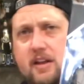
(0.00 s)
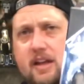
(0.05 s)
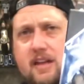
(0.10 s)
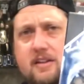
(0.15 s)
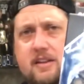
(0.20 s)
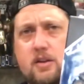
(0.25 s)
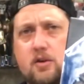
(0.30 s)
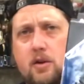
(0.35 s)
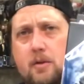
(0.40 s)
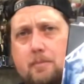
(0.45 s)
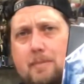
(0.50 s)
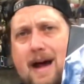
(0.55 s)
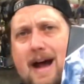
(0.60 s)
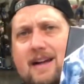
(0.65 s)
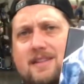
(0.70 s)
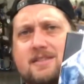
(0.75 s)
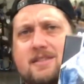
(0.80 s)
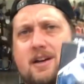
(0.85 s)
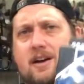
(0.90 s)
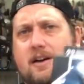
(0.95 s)
get the old
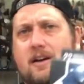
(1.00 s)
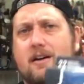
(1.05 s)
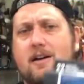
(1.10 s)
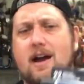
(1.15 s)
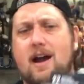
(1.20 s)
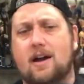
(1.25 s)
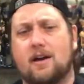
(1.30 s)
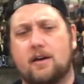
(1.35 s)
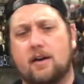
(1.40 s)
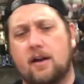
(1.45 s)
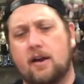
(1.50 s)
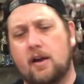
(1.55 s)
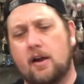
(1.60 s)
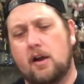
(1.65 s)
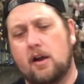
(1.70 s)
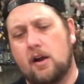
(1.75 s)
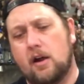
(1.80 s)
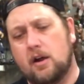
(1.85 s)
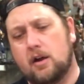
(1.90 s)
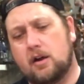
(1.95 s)
box cutter out,
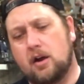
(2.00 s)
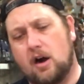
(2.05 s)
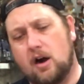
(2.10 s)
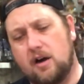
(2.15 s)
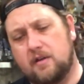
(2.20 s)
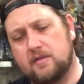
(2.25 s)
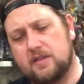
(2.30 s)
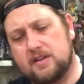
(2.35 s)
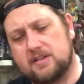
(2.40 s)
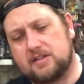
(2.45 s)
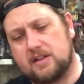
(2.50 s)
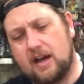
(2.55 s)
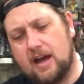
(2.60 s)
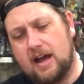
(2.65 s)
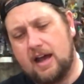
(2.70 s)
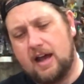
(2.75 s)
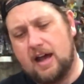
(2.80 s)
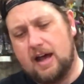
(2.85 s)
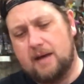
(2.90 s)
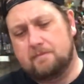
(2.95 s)
carve this
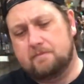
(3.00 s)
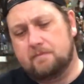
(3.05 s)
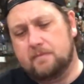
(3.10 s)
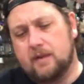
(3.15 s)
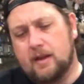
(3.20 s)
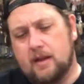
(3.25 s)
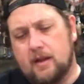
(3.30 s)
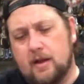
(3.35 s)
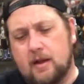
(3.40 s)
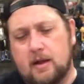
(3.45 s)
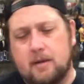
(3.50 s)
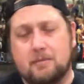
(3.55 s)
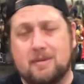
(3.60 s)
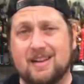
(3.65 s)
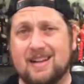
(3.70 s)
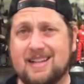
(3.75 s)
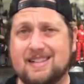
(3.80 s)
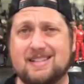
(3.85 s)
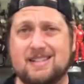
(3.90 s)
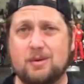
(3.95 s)
guy up. But
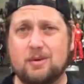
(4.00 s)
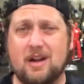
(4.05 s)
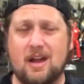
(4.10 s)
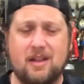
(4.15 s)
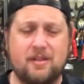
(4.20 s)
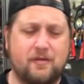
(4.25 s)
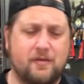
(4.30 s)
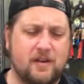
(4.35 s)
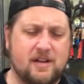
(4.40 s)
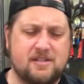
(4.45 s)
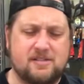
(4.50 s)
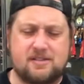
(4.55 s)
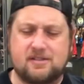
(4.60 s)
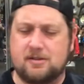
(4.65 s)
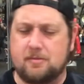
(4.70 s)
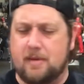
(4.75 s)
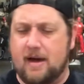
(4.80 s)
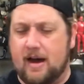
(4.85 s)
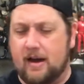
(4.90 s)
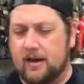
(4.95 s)
let's see what all the fuss is
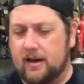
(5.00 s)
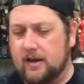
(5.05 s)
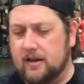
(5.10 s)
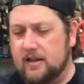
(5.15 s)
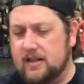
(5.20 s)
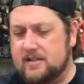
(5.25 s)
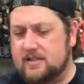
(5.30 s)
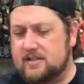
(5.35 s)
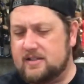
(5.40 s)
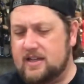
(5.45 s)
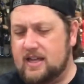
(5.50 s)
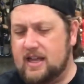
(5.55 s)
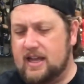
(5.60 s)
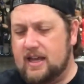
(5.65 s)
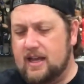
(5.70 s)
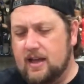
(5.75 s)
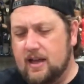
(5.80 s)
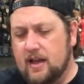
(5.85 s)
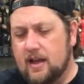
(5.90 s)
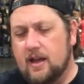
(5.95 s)
about here. Let's see.